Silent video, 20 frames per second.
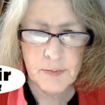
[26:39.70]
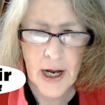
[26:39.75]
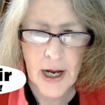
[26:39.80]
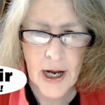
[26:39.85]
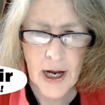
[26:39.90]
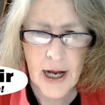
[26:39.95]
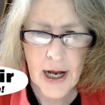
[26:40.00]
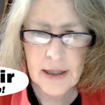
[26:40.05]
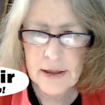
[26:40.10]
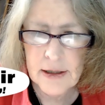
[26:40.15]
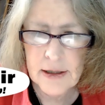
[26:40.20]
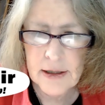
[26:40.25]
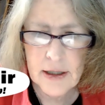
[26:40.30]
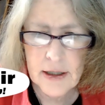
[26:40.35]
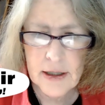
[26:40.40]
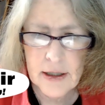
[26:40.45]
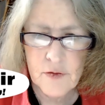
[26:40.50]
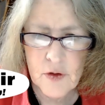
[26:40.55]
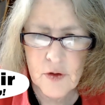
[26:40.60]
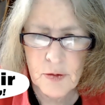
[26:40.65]
haggling
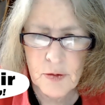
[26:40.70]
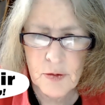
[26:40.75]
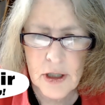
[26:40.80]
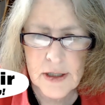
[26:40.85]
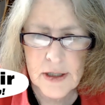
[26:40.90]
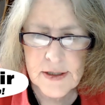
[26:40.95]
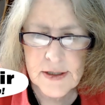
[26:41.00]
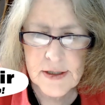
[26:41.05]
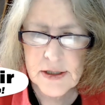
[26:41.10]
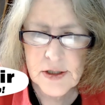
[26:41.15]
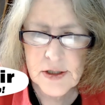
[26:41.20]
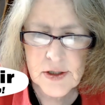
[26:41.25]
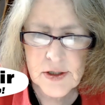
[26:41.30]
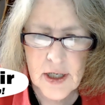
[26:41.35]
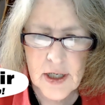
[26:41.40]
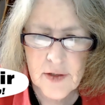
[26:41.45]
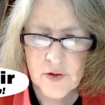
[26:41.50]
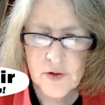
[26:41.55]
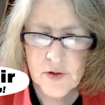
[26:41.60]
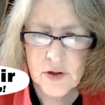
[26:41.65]
over price, I just
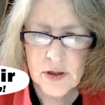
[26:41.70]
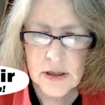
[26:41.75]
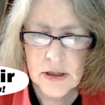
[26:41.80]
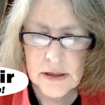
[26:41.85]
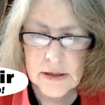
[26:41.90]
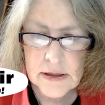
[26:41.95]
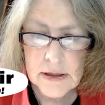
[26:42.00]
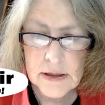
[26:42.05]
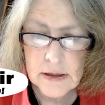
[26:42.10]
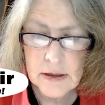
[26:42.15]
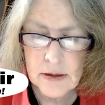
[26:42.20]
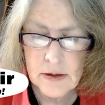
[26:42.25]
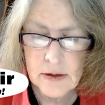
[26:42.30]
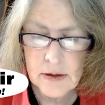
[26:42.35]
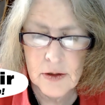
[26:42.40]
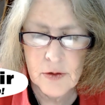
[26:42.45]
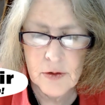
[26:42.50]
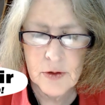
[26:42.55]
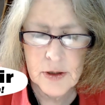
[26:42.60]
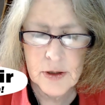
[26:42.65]
have to
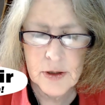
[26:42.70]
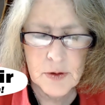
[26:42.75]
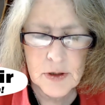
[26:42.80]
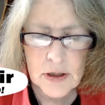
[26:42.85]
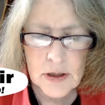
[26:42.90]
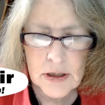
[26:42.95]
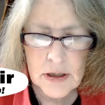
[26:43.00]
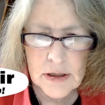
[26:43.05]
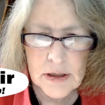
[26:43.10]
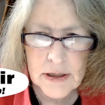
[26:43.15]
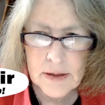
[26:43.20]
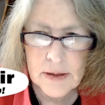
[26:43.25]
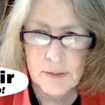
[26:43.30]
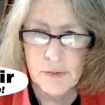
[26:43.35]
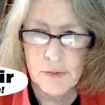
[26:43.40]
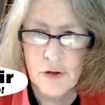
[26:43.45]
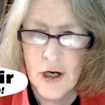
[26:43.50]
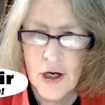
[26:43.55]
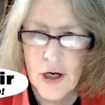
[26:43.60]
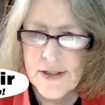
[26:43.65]
agree with Glenn.
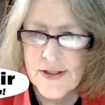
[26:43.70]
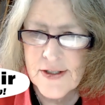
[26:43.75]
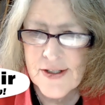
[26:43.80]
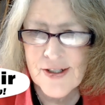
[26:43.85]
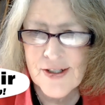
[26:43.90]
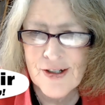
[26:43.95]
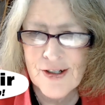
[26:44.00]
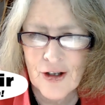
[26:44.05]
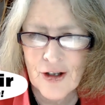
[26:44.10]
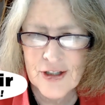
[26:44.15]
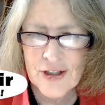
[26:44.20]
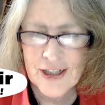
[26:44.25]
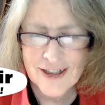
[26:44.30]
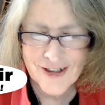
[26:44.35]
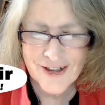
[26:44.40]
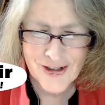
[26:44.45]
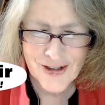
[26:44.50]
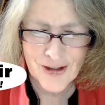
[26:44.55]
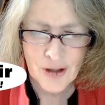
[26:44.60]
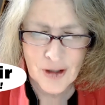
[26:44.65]
Price is not the
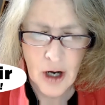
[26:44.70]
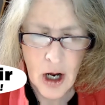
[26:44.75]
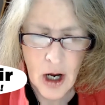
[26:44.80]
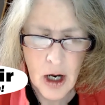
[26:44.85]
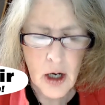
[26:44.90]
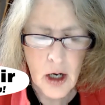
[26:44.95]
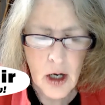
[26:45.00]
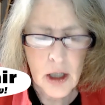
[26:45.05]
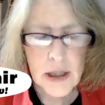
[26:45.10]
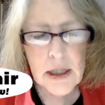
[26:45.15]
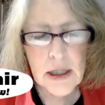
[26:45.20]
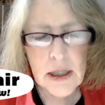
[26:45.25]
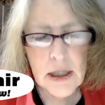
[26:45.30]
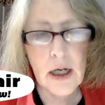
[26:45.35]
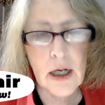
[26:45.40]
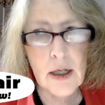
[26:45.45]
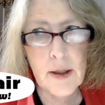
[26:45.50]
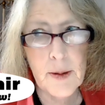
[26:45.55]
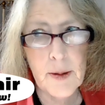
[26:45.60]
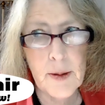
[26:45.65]
issue.
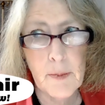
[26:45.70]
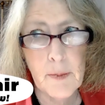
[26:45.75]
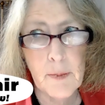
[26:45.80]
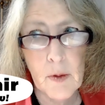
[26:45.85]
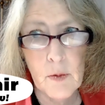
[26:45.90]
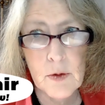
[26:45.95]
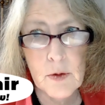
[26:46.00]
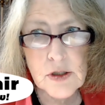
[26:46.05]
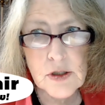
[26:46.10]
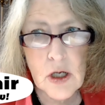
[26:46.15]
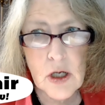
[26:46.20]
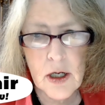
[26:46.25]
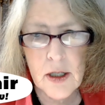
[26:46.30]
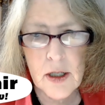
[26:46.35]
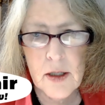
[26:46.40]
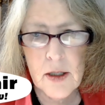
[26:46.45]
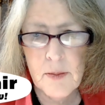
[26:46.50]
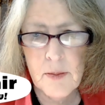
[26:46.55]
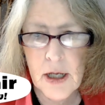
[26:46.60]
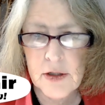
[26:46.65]
We're
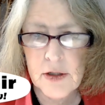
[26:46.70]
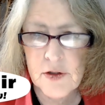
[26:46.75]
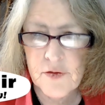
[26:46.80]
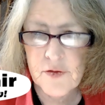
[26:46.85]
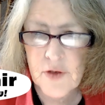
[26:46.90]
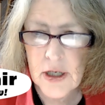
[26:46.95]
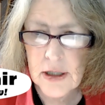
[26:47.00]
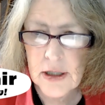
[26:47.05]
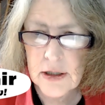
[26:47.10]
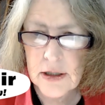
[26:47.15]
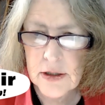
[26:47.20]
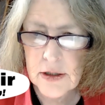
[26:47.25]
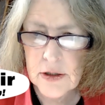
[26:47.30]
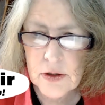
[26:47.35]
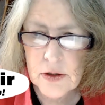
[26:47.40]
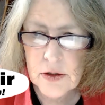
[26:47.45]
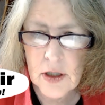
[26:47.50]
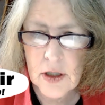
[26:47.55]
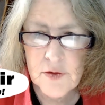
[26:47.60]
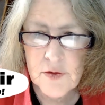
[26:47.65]
talking about the
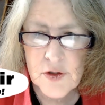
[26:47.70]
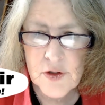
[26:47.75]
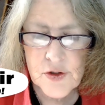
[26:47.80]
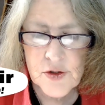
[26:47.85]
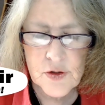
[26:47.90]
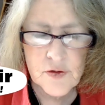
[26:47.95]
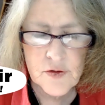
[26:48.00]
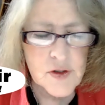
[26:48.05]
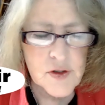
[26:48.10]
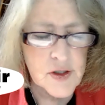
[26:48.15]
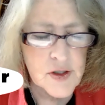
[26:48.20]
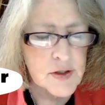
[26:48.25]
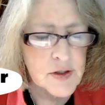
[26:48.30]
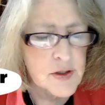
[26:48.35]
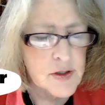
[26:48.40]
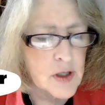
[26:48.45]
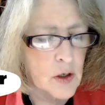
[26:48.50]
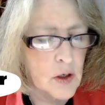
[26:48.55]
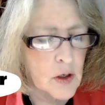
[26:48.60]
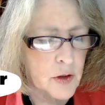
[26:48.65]
value of your
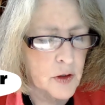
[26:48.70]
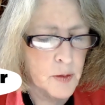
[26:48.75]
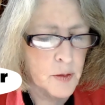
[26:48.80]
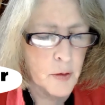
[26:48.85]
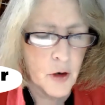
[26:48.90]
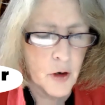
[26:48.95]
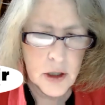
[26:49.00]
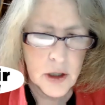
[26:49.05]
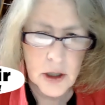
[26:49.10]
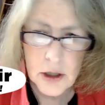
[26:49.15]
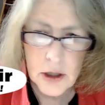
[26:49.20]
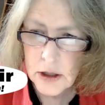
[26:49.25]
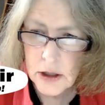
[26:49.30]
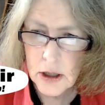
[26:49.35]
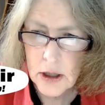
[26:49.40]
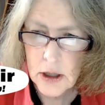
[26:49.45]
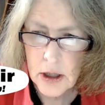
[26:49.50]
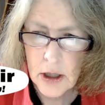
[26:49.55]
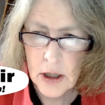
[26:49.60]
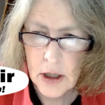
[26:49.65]
services or your product.
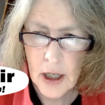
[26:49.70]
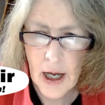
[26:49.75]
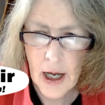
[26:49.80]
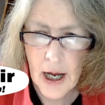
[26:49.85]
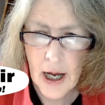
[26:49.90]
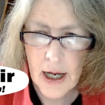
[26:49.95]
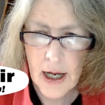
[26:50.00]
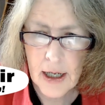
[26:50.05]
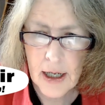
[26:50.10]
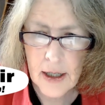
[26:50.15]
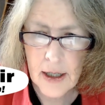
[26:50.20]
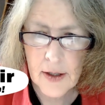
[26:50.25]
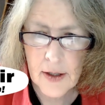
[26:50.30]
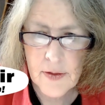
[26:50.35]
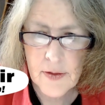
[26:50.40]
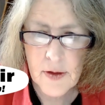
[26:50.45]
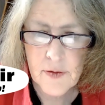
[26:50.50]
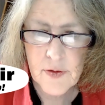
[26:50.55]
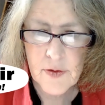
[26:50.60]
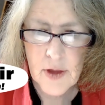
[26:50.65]

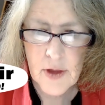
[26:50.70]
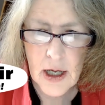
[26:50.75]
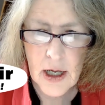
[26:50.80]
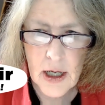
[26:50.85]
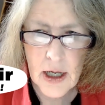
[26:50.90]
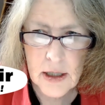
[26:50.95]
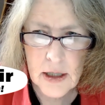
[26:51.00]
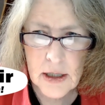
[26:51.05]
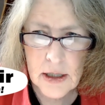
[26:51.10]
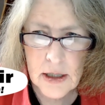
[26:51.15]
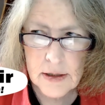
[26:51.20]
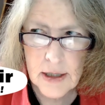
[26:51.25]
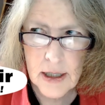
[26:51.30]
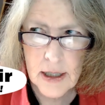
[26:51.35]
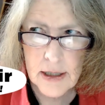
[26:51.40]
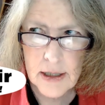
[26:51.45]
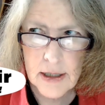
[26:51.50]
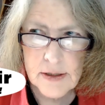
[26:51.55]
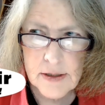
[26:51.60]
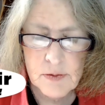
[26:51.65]
And that
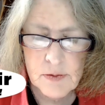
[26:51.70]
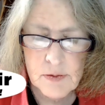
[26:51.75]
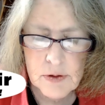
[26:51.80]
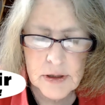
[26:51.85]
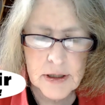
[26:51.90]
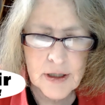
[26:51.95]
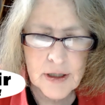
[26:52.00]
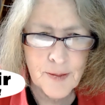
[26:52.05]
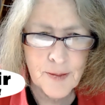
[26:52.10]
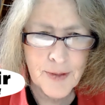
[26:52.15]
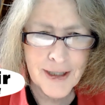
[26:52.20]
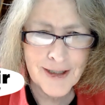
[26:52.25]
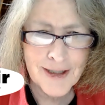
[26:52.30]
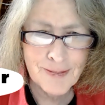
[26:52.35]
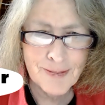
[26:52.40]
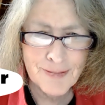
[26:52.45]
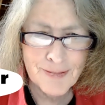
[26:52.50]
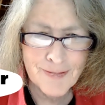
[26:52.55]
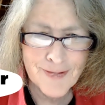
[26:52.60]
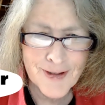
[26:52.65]
is really the
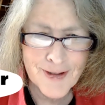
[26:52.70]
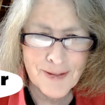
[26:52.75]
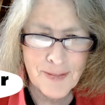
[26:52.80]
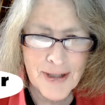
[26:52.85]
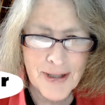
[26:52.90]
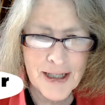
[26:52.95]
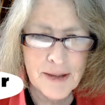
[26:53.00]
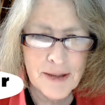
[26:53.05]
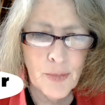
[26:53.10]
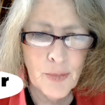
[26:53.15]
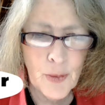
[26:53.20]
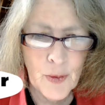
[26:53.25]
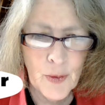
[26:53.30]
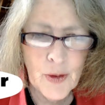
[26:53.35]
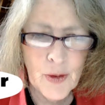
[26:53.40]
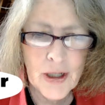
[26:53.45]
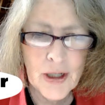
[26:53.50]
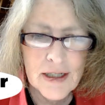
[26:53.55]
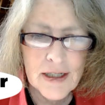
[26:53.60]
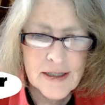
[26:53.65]
main
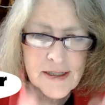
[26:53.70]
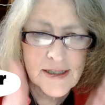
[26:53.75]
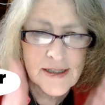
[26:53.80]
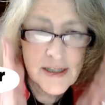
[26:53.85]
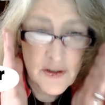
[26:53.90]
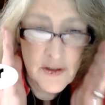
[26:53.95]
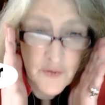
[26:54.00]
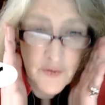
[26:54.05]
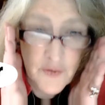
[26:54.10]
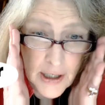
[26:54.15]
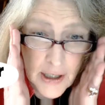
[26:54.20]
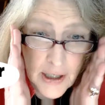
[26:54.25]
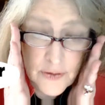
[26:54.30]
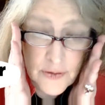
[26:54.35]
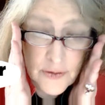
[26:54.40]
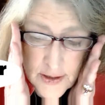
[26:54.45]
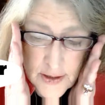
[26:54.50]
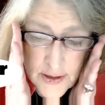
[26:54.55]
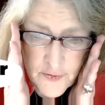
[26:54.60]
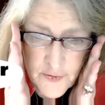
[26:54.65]
point, is the value.
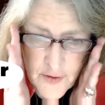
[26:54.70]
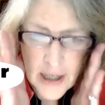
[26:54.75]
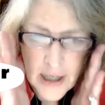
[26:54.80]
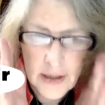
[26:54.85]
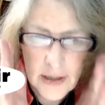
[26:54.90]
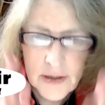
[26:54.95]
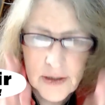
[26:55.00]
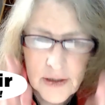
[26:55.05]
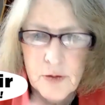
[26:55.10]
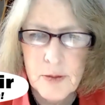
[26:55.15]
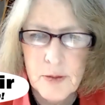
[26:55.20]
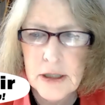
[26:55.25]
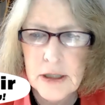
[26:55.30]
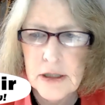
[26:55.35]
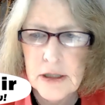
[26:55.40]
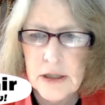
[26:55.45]
Does the value meet